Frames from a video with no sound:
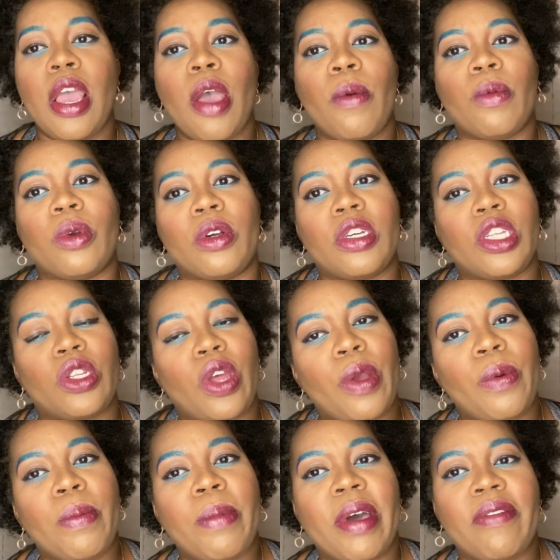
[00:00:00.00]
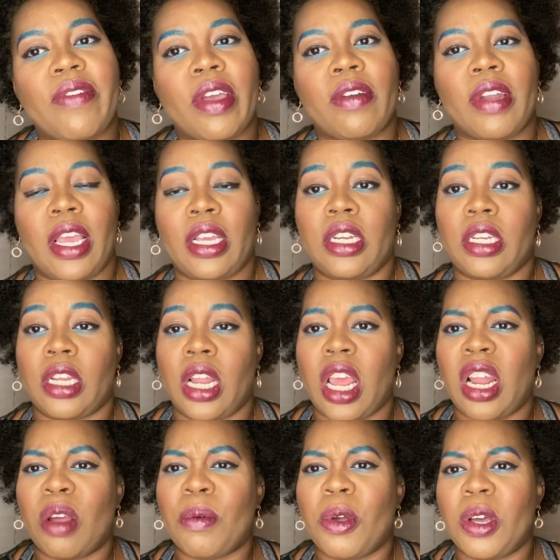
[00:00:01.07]
We're going to start with my foundation, and
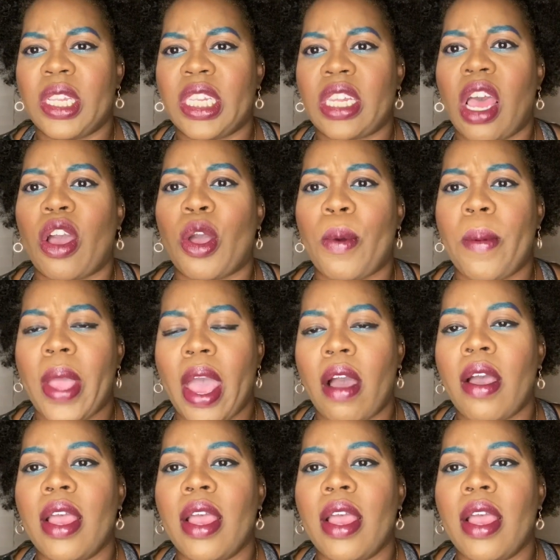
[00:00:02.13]
I'm going to talk about